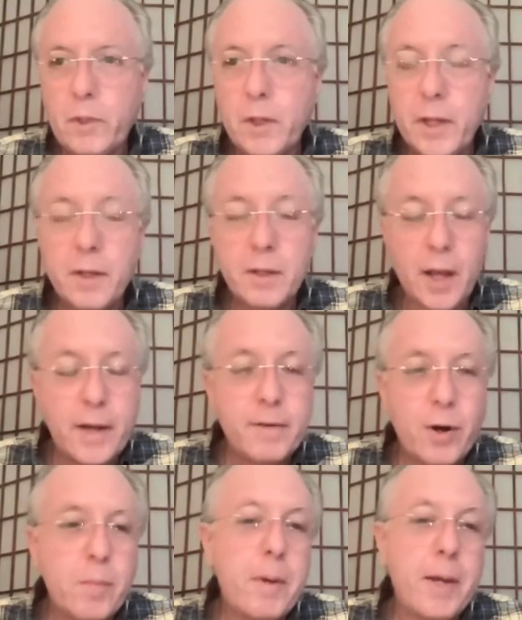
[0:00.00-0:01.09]
in light of
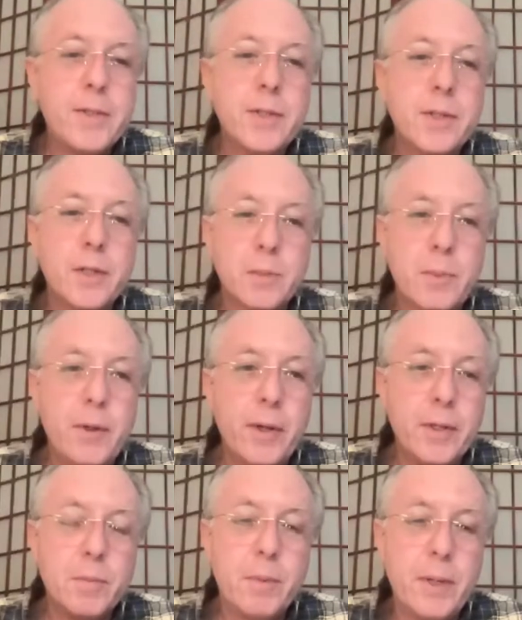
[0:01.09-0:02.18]
our past
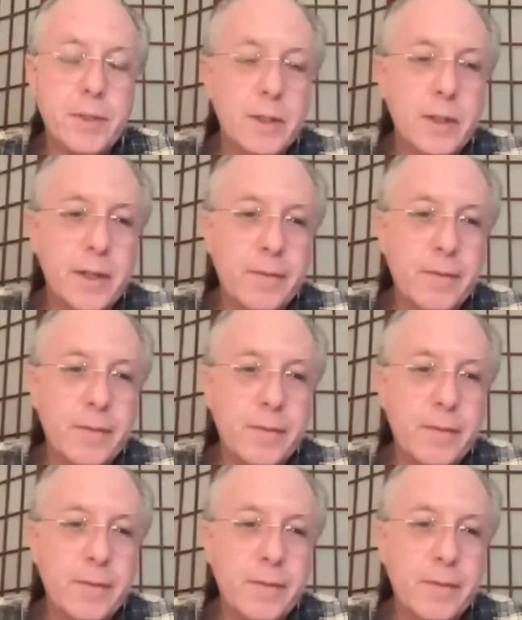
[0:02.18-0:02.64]
experience, basically.